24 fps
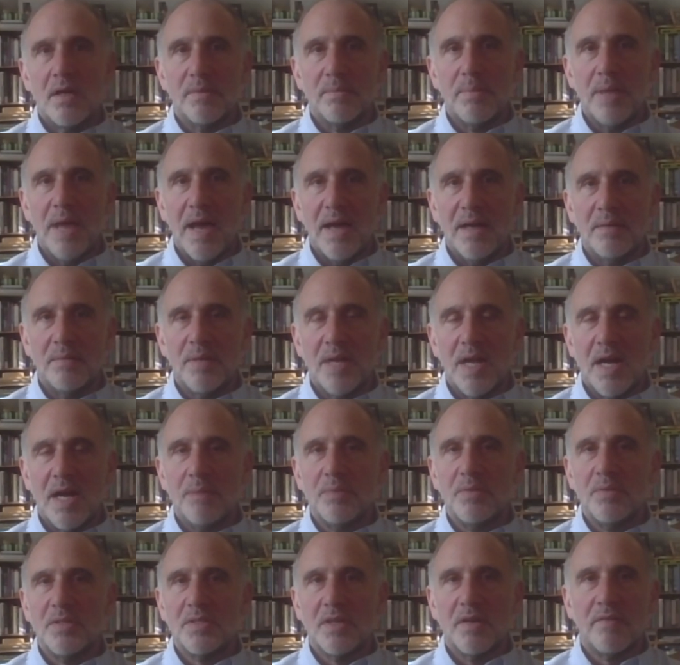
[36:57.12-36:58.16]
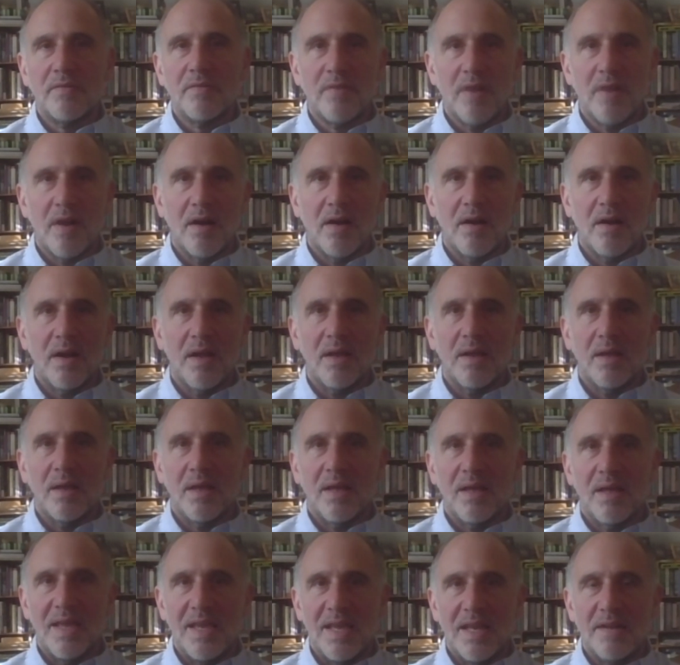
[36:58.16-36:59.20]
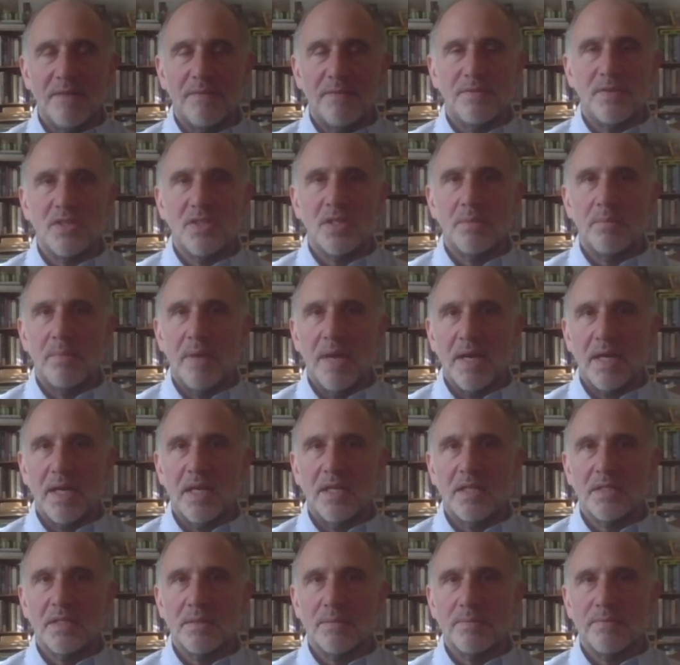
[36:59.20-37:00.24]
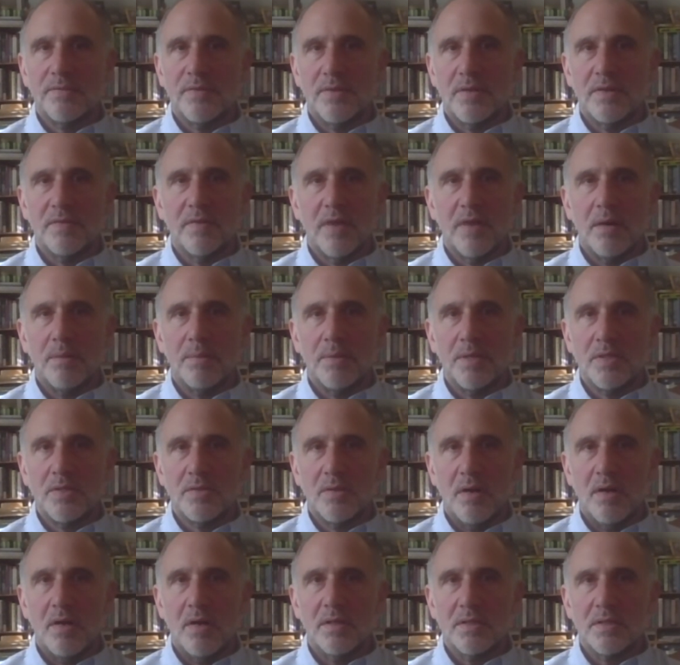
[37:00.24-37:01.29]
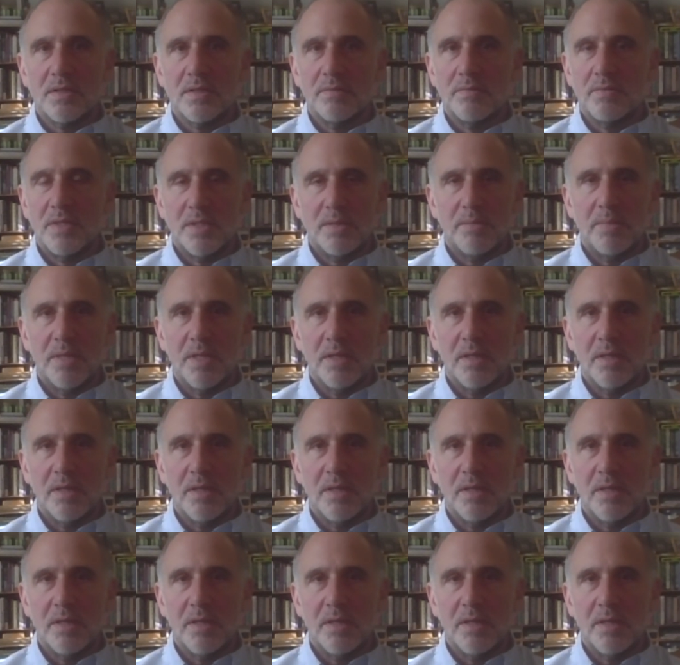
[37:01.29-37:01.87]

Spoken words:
Patent monopolies are a very inefficient mechanism for developing drugs, and we should be